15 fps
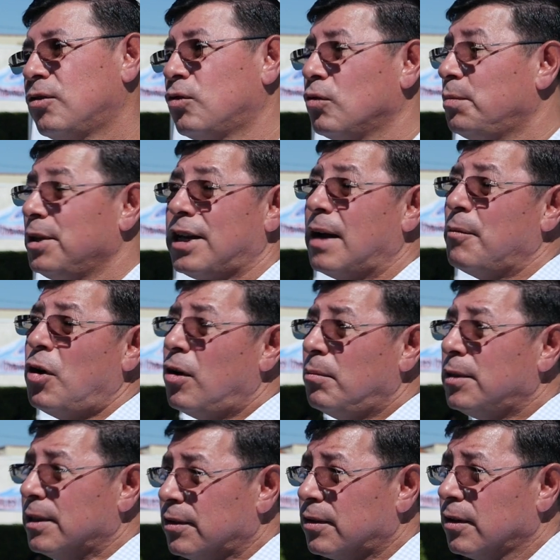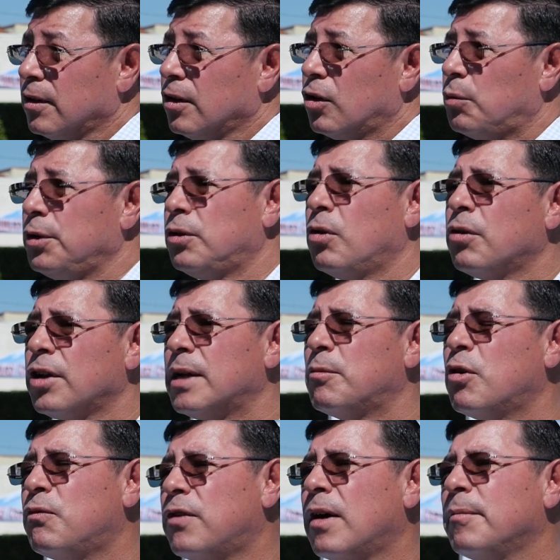to become homeless. We're talking
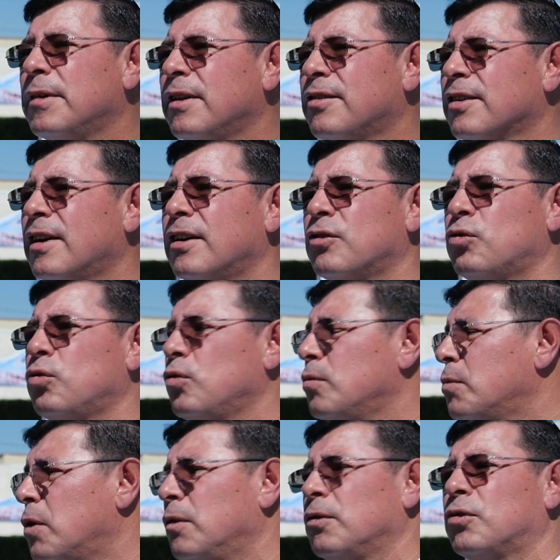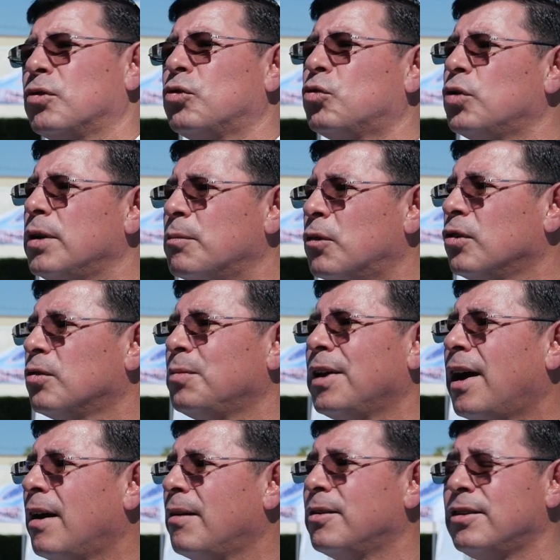about families that are 2 months or 3 months
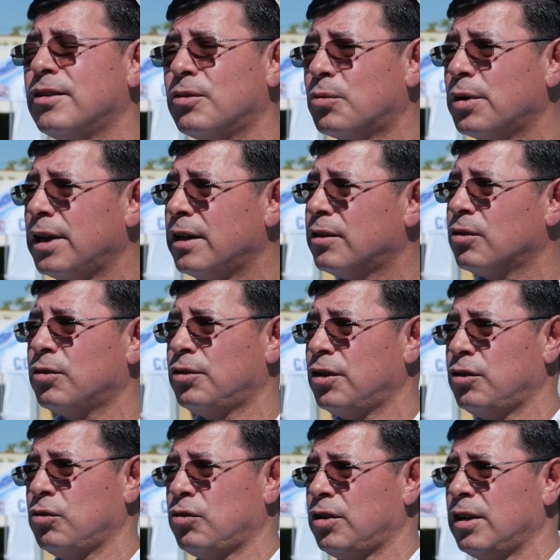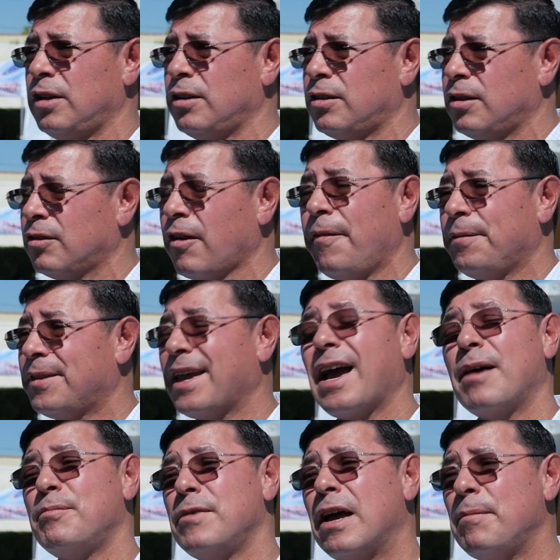behind the rent or their utilities. They
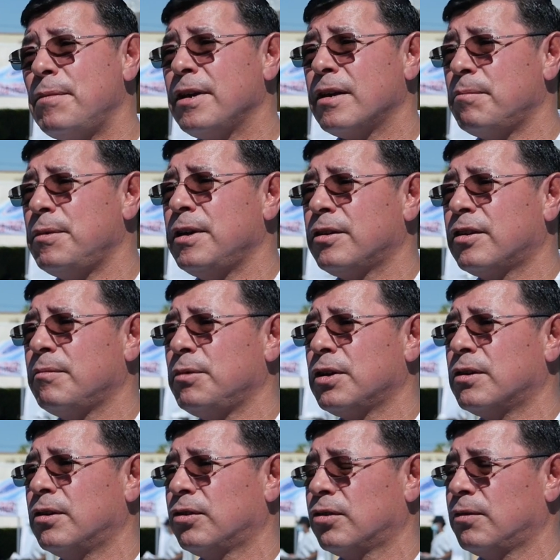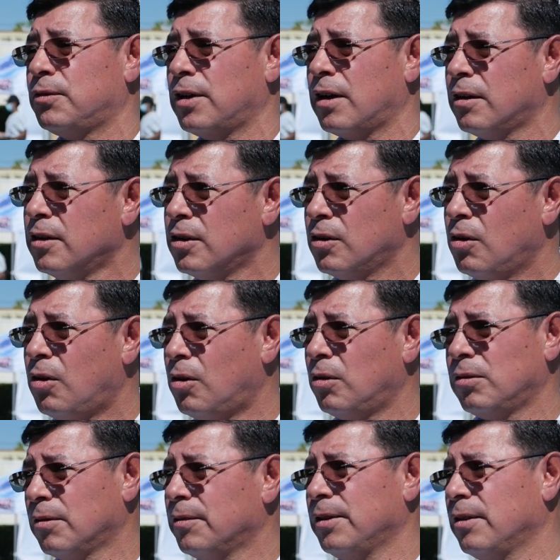have not been evicted because of the
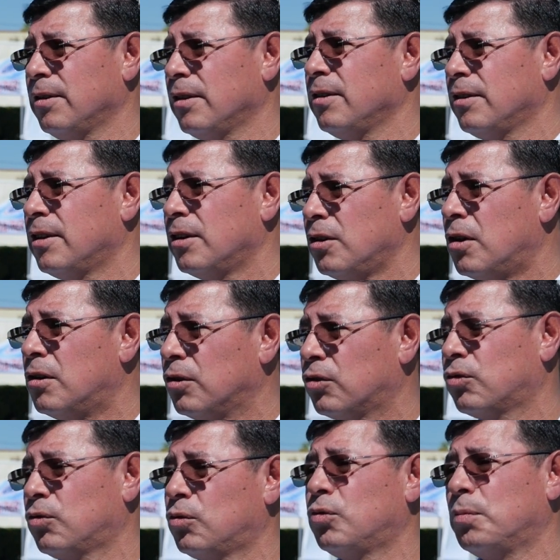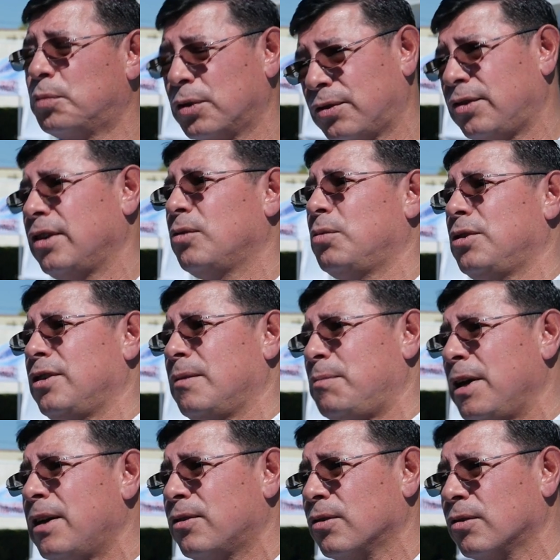hole in the laws to proceed with the
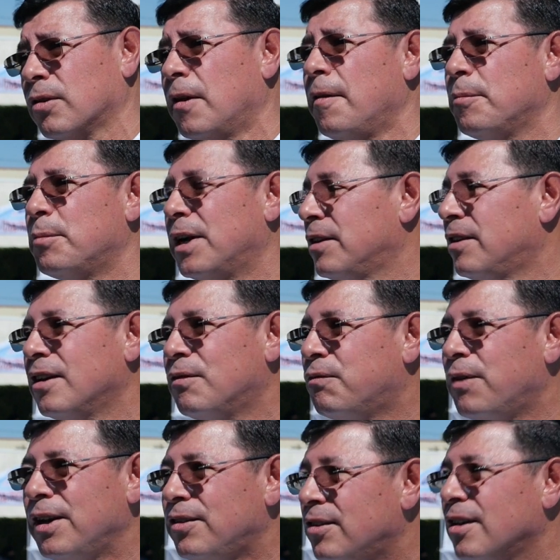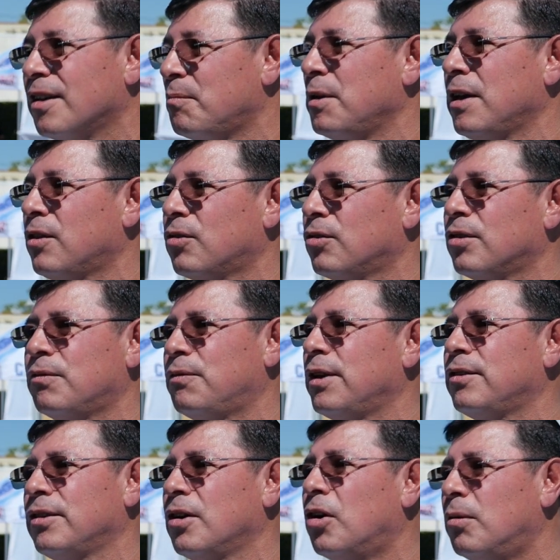evictions, but they're facing eviction, they're
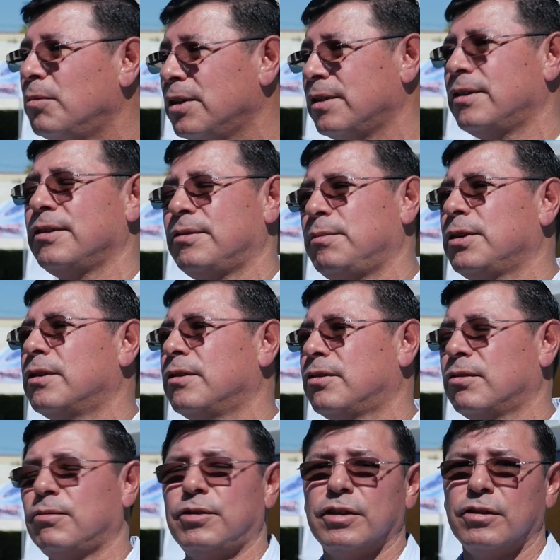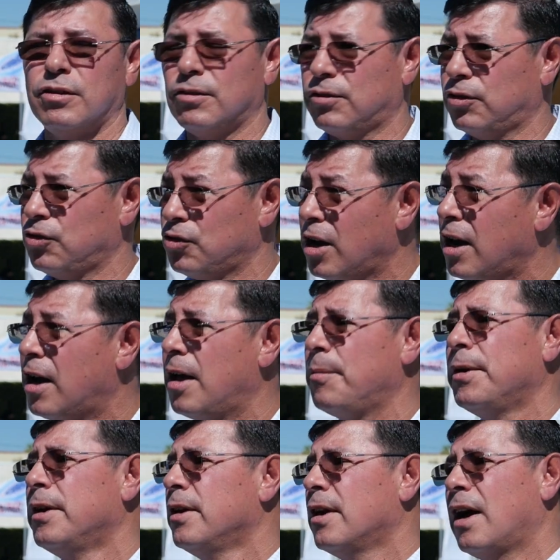facing homelessness because of they lost their job,
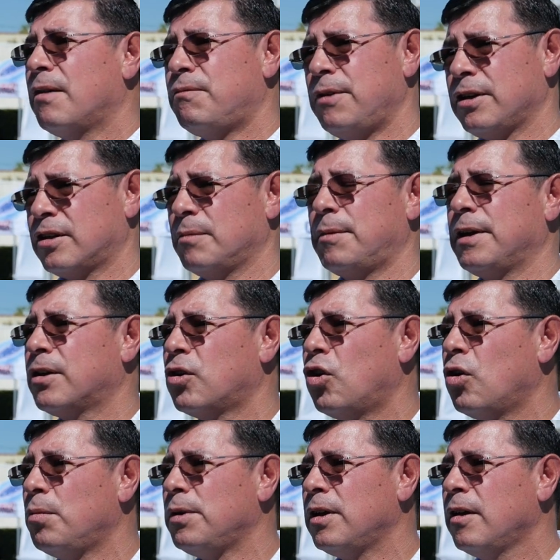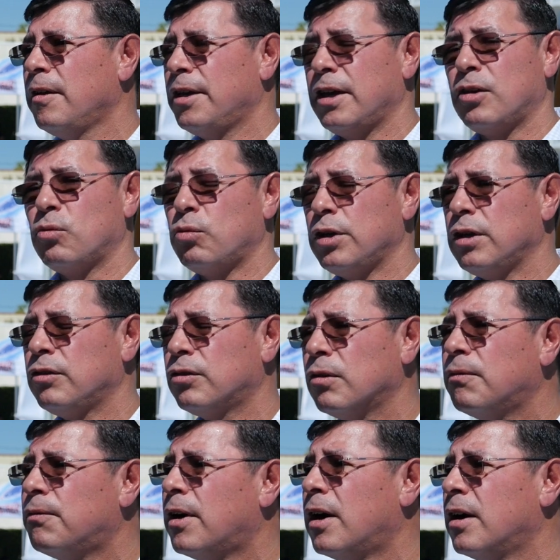affected by COVID. And we so
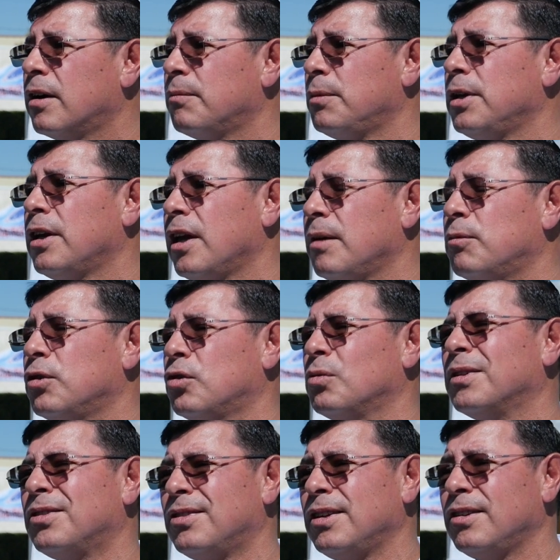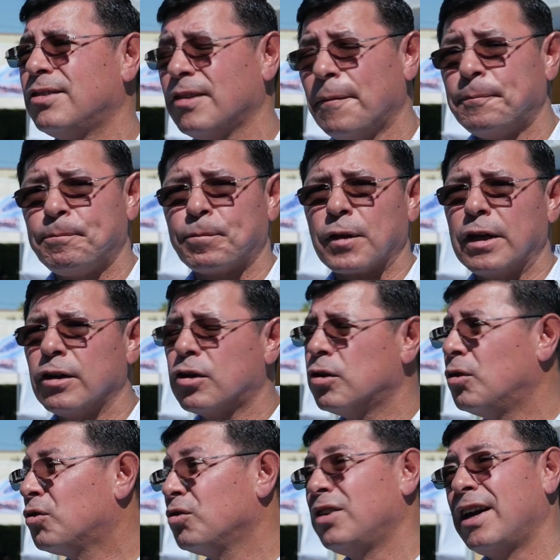far been able to assist and
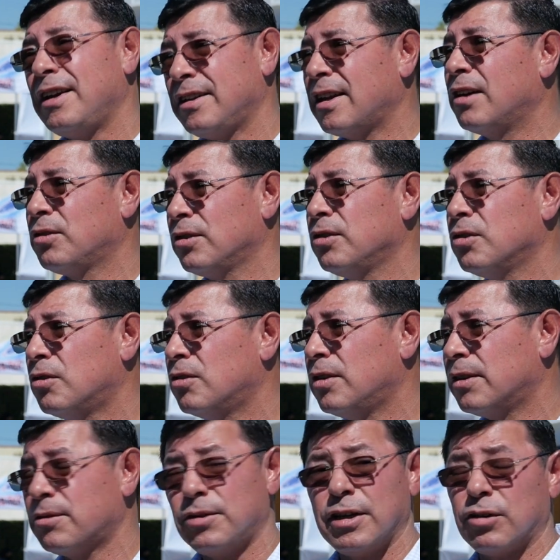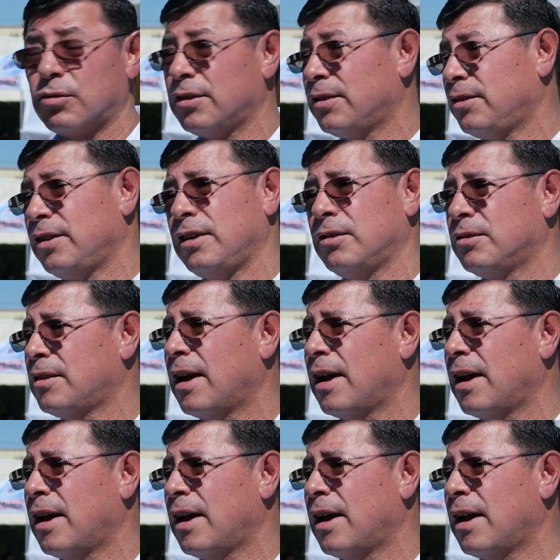close to $90,000 thanks to the City of